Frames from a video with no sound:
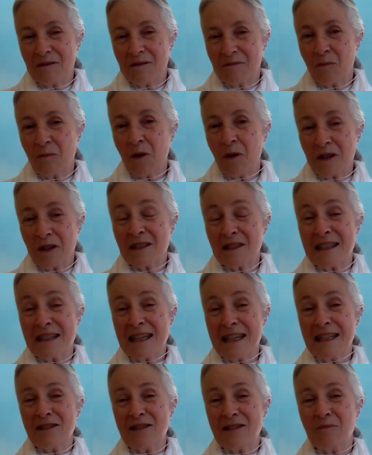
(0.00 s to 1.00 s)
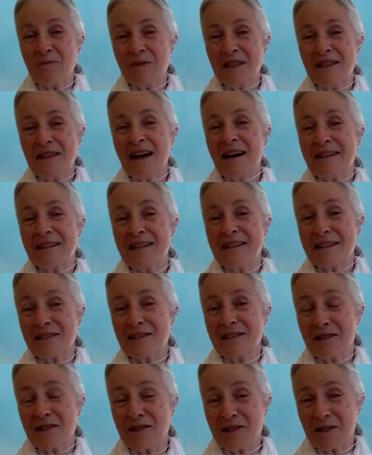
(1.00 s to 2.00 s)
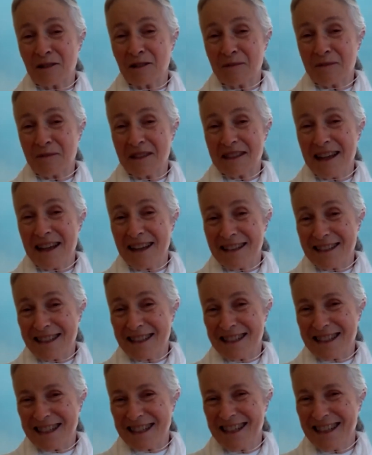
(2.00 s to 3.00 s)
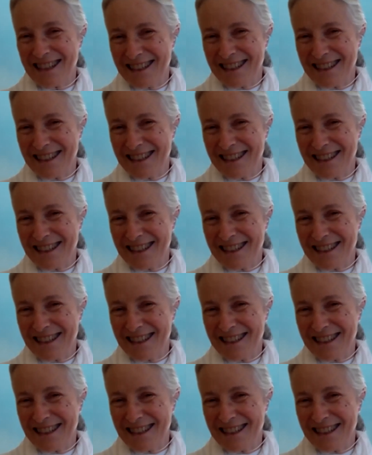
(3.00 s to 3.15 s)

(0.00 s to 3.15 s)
what is needed to be done under the circumstances.